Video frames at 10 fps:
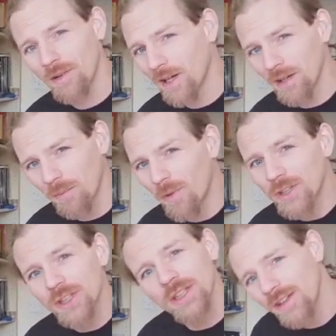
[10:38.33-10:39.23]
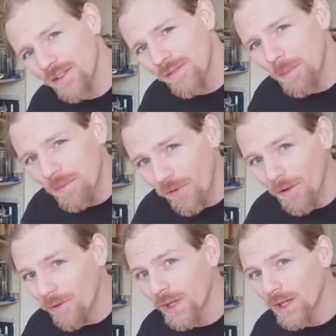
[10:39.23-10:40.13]
To anyone watching this, have you been
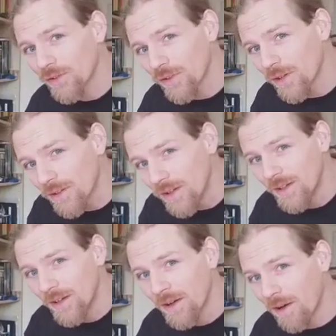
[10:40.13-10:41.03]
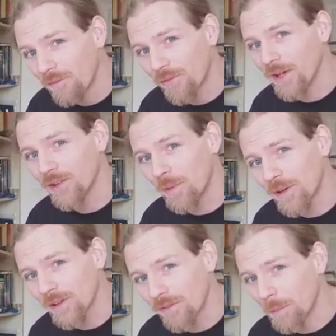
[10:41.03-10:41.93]
following us on
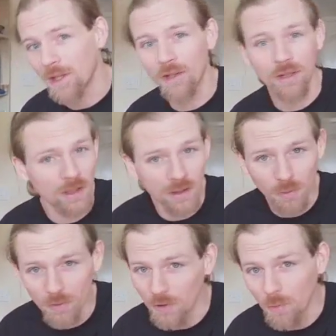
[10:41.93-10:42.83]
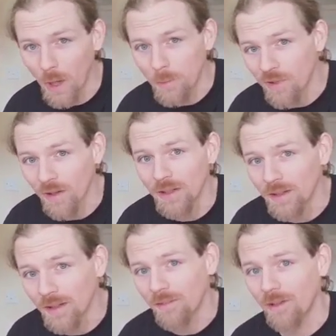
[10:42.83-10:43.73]
Facebook? Have you been looking at the new website
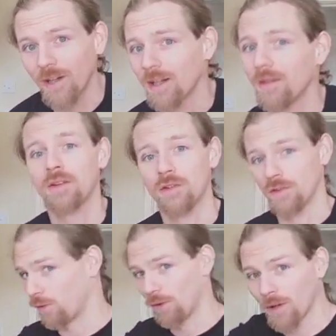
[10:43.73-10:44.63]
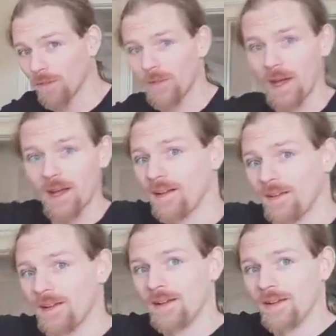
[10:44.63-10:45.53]
and everything? And because it's all on there,
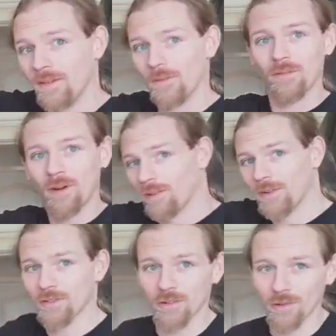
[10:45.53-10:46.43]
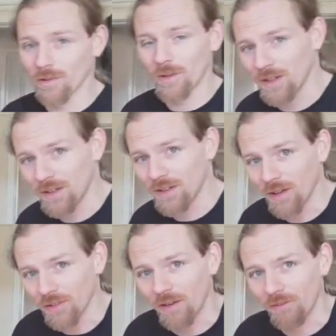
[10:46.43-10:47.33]
all of our events and all of our
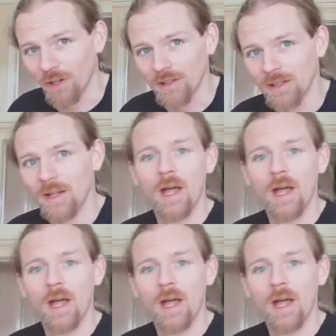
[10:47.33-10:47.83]
details and everything.